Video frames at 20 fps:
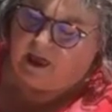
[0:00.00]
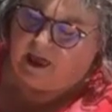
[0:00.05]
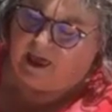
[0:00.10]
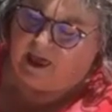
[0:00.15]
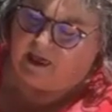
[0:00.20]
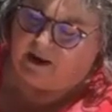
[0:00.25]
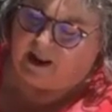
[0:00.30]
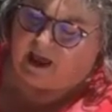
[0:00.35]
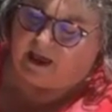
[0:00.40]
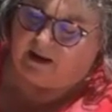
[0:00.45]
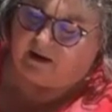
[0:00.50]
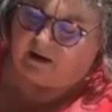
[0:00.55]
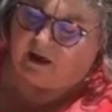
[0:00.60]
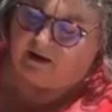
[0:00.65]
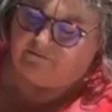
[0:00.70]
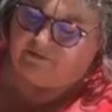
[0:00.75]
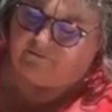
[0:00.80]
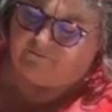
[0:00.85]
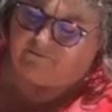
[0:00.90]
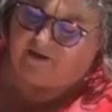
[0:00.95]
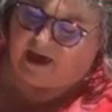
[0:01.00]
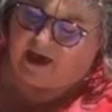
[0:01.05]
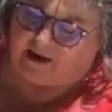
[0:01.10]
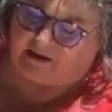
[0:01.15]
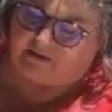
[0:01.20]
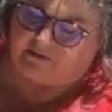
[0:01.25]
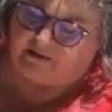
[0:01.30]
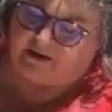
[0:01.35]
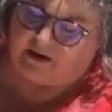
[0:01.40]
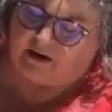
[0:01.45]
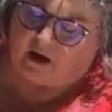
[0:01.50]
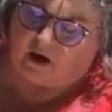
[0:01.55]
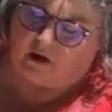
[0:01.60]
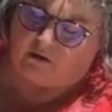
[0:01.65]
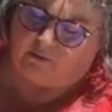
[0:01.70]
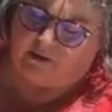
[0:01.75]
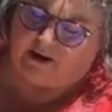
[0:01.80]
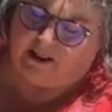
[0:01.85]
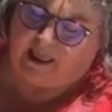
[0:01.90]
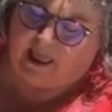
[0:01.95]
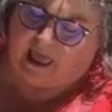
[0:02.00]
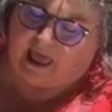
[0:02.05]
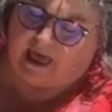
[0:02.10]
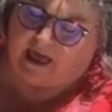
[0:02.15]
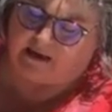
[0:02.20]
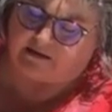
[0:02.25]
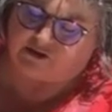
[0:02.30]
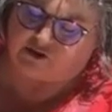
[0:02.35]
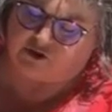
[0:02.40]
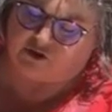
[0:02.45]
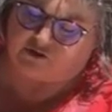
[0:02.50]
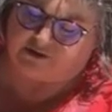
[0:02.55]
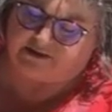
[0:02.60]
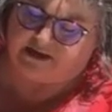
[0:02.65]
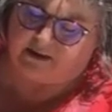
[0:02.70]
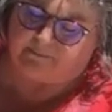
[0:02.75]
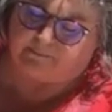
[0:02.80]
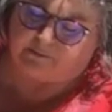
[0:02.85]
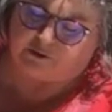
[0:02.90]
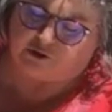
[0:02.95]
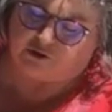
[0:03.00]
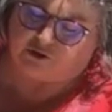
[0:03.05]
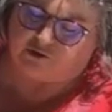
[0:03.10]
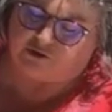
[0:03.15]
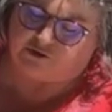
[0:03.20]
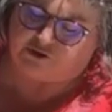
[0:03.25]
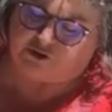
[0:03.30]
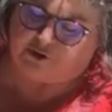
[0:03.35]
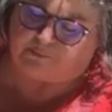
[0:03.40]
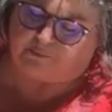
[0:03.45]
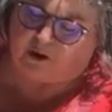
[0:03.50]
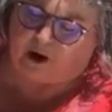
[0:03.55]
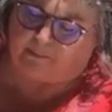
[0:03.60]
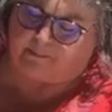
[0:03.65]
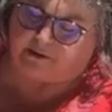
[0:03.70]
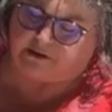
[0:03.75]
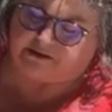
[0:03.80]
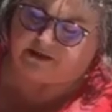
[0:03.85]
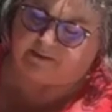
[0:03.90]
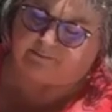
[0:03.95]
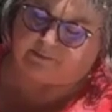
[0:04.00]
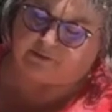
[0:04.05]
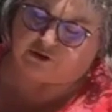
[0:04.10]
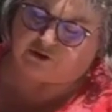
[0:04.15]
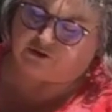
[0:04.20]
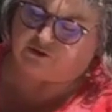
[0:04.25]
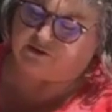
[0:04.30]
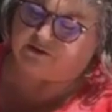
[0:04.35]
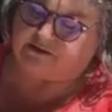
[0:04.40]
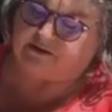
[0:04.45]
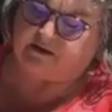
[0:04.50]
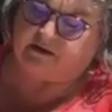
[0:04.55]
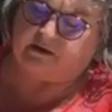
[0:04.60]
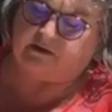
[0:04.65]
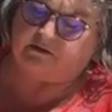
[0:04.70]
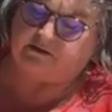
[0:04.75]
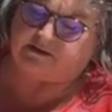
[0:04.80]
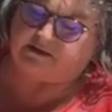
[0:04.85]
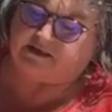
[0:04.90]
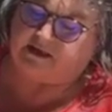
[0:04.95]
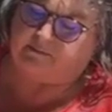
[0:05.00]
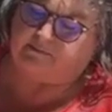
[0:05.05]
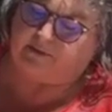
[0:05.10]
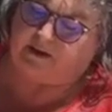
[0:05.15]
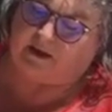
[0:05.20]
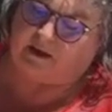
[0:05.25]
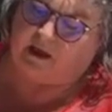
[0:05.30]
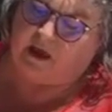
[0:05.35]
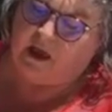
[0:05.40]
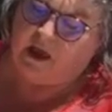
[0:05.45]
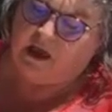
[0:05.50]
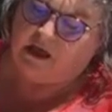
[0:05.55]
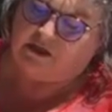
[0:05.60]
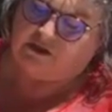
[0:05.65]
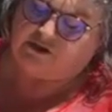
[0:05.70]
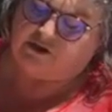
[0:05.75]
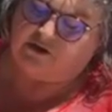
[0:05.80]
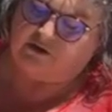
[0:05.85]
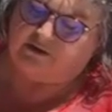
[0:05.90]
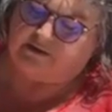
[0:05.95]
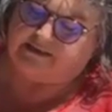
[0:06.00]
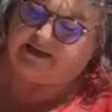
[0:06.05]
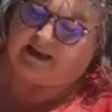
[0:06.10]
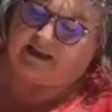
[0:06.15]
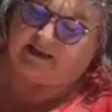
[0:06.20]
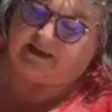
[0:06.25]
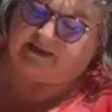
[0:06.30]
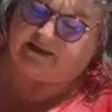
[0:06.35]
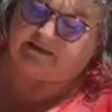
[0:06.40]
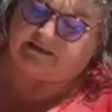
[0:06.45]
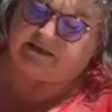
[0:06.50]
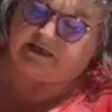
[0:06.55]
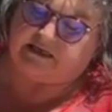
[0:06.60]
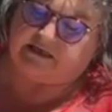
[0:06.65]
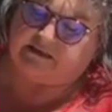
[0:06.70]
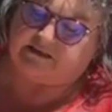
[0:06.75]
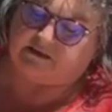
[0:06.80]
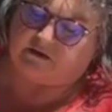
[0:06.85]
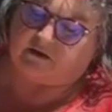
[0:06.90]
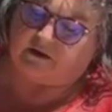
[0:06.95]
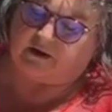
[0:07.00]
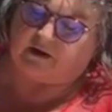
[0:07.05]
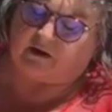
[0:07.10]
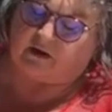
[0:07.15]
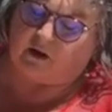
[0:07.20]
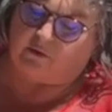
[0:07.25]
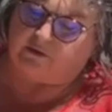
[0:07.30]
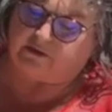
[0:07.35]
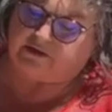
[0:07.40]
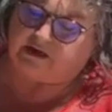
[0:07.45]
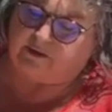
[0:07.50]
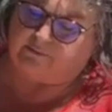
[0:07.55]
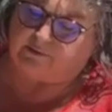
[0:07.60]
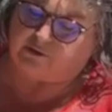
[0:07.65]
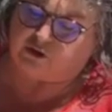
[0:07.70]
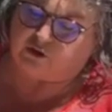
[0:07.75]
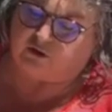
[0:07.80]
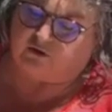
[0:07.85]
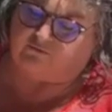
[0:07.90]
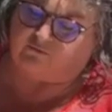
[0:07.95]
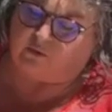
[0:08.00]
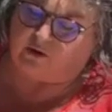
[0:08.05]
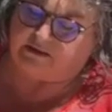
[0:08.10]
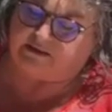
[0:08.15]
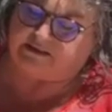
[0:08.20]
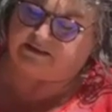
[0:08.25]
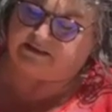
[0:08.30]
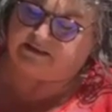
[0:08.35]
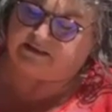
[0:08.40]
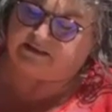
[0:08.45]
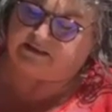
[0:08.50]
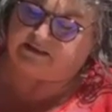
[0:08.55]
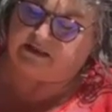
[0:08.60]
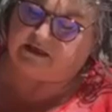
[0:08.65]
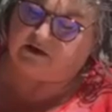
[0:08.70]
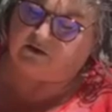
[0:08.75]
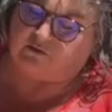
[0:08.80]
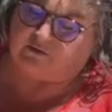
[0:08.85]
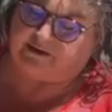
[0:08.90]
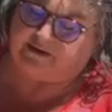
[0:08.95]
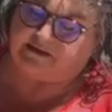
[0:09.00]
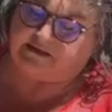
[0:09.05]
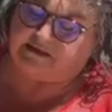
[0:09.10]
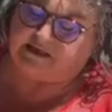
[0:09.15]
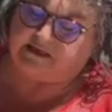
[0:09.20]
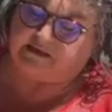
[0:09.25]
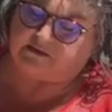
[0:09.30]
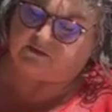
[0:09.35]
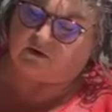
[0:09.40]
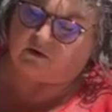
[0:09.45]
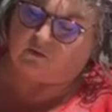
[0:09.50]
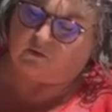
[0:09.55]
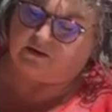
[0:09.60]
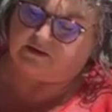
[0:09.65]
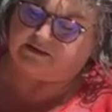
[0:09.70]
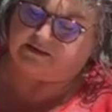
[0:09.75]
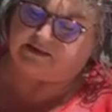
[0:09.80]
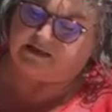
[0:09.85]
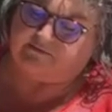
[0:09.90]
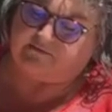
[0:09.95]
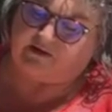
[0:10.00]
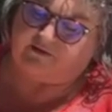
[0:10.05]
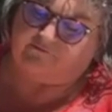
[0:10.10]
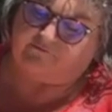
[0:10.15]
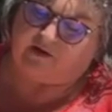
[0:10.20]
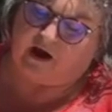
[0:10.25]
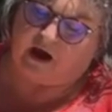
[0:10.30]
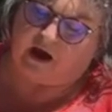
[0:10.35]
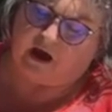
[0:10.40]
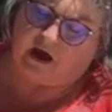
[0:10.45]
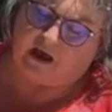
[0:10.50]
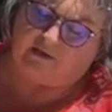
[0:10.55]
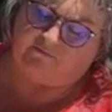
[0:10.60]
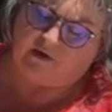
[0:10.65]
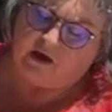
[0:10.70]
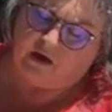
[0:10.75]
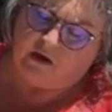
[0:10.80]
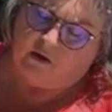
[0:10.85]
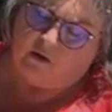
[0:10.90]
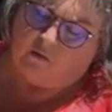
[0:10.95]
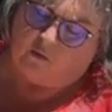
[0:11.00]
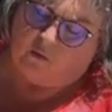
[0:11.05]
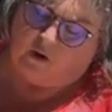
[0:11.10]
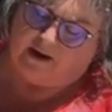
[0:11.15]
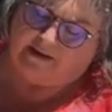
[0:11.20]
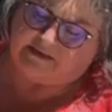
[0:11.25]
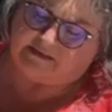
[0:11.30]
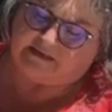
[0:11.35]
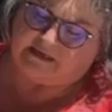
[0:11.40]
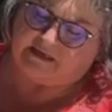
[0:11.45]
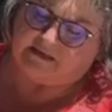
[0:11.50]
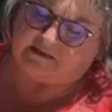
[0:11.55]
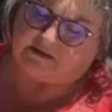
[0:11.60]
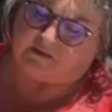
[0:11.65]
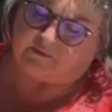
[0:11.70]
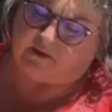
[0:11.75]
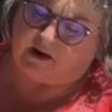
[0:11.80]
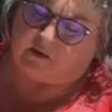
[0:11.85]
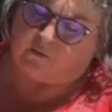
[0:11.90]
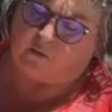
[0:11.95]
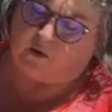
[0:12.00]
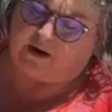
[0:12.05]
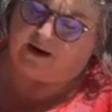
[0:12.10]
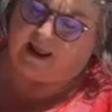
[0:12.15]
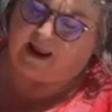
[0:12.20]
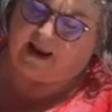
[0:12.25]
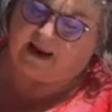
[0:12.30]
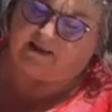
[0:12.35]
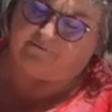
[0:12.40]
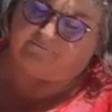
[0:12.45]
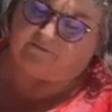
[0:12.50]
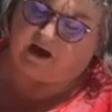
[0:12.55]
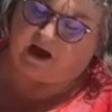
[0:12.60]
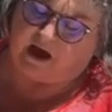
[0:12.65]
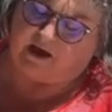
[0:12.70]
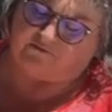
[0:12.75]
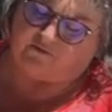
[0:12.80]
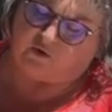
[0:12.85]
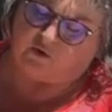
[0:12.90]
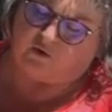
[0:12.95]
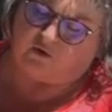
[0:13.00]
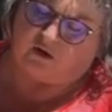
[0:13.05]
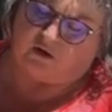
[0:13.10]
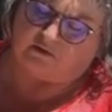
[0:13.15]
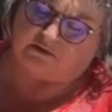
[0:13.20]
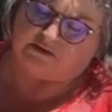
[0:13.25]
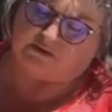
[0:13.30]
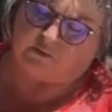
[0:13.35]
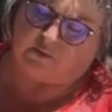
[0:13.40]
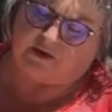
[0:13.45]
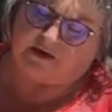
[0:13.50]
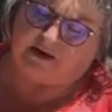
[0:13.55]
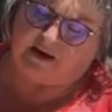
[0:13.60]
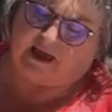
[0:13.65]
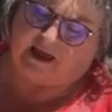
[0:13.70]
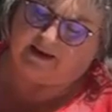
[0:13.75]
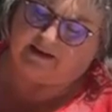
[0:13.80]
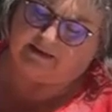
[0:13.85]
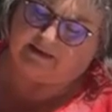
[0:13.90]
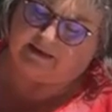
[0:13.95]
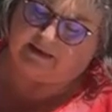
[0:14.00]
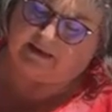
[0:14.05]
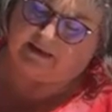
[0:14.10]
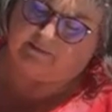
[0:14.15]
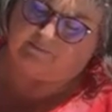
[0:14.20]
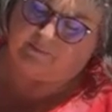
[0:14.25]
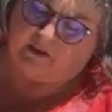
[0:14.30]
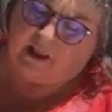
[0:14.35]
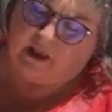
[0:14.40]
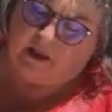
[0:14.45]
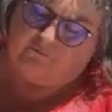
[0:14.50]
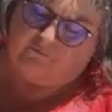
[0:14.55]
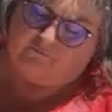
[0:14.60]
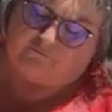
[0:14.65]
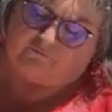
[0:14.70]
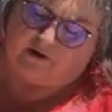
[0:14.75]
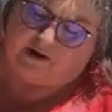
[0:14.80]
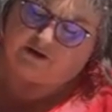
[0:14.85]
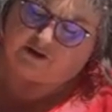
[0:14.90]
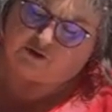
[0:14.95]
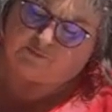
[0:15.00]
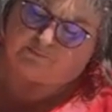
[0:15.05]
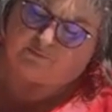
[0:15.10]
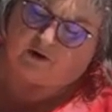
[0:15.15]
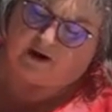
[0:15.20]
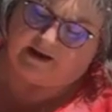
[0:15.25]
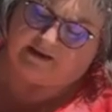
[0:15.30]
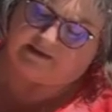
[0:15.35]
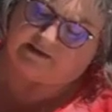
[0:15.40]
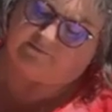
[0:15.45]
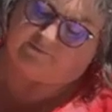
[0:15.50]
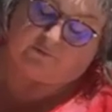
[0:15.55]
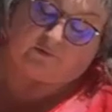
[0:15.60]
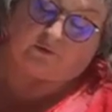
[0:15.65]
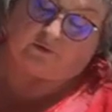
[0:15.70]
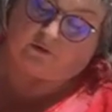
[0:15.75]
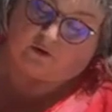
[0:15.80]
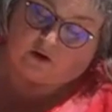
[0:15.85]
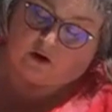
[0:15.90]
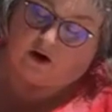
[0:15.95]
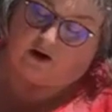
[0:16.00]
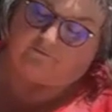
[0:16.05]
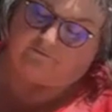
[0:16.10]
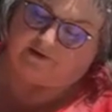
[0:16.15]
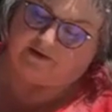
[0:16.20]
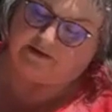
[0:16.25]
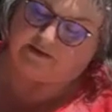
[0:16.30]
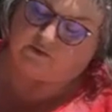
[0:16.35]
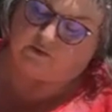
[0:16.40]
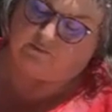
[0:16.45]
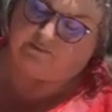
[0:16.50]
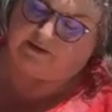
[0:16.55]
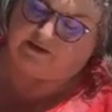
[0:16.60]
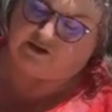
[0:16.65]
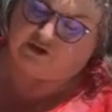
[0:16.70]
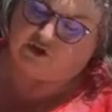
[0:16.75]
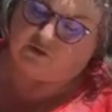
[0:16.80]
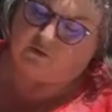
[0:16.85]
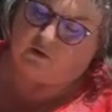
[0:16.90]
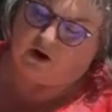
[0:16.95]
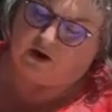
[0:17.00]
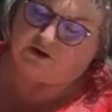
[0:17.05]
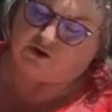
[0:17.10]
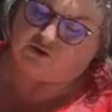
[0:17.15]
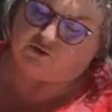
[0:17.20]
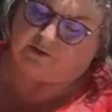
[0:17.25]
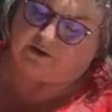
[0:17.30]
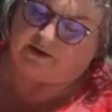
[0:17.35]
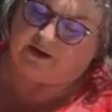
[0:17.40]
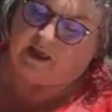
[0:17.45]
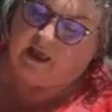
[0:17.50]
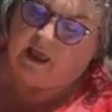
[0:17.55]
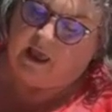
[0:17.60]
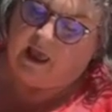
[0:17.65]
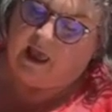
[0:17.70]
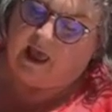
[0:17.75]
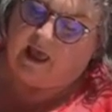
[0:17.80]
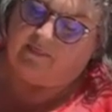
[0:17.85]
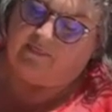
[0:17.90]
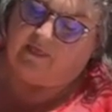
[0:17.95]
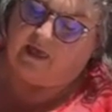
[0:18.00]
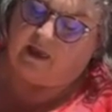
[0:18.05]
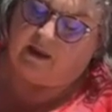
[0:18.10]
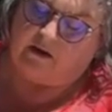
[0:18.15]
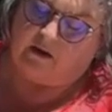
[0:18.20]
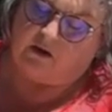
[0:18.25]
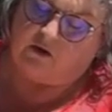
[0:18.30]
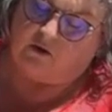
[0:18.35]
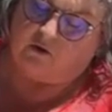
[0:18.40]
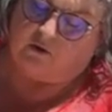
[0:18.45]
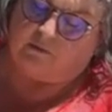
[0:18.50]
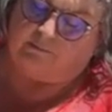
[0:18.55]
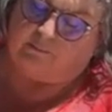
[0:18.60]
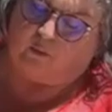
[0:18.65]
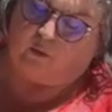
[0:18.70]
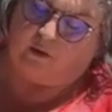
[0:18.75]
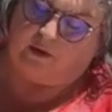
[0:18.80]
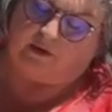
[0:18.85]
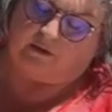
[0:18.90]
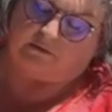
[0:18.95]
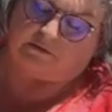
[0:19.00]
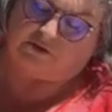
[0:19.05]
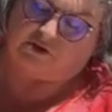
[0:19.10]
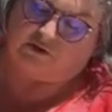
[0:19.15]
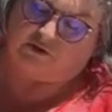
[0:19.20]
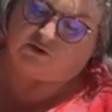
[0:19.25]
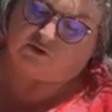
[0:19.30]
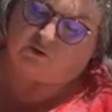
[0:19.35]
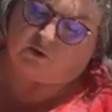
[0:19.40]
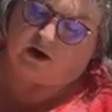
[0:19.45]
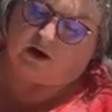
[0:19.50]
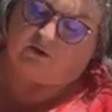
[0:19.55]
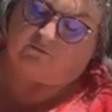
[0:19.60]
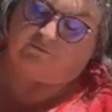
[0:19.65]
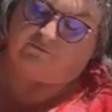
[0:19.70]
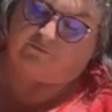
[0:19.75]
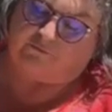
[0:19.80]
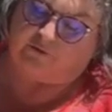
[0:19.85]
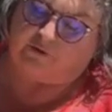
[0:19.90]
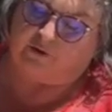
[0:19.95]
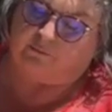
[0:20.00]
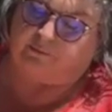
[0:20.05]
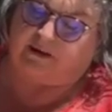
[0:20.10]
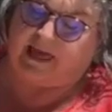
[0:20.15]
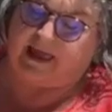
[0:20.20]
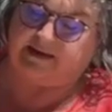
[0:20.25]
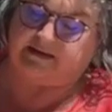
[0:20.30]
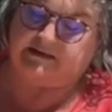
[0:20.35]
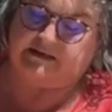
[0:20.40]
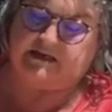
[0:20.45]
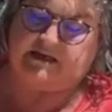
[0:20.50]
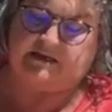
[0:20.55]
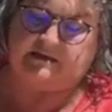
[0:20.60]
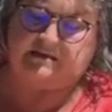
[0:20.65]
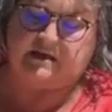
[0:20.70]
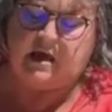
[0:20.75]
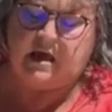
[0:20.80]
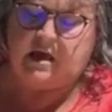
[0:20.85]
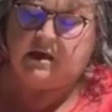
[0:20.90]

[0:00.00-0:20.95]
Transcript: And I love the fact that it already has your temperatures, your proper temperatures that you're steeping. So your delicate teas are at a lower temperature of 160, green teas are at 175, white teas around 185, oolongs 190, French press for coffees would be 200, and then your boil 212 for your black teas.